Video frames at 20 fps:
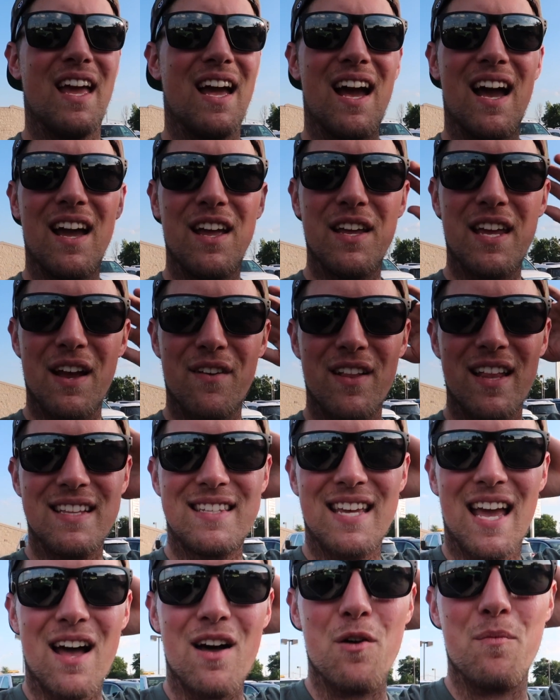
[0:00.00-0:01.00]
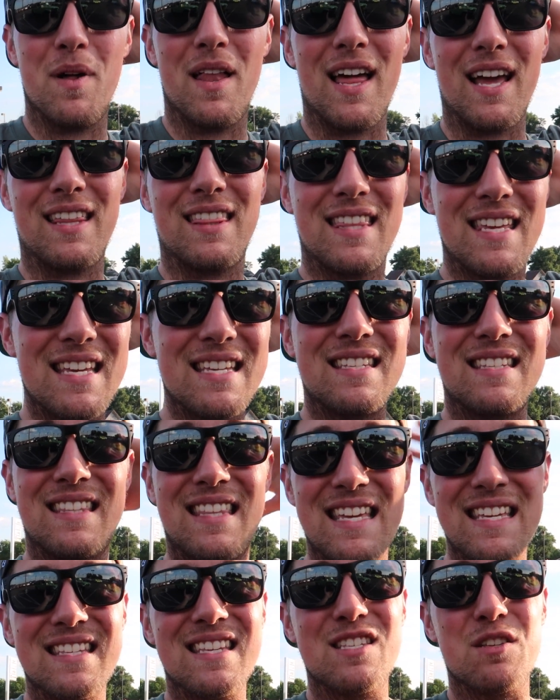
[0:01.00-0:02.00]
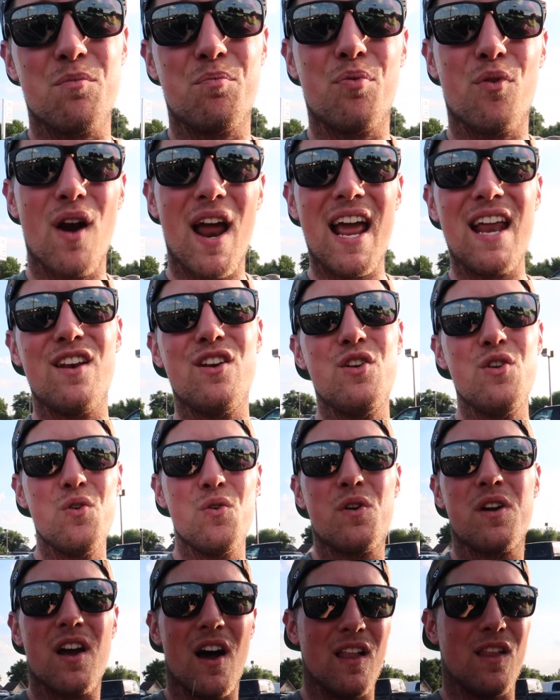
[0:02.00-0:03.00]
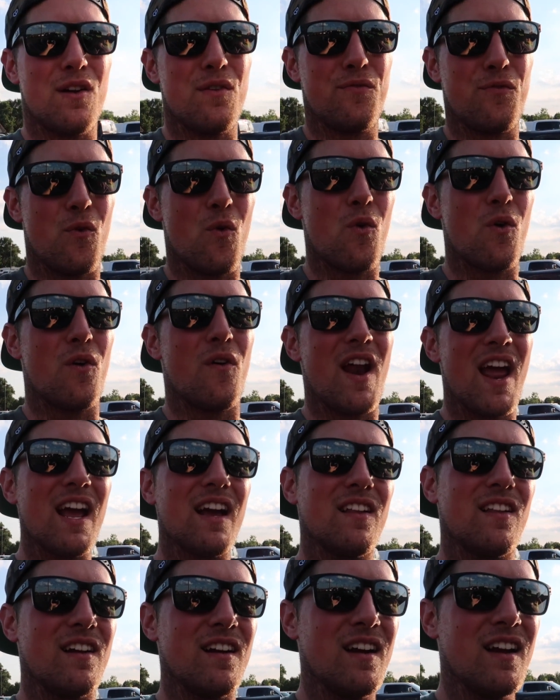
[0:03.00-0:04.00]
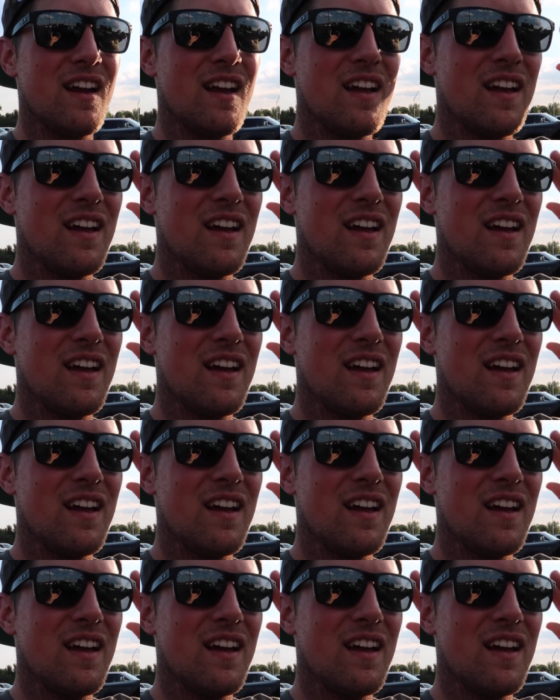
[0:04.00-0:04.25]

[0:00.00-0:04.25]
ah, you can't really tell. But like this is a brand new color for Wrangler.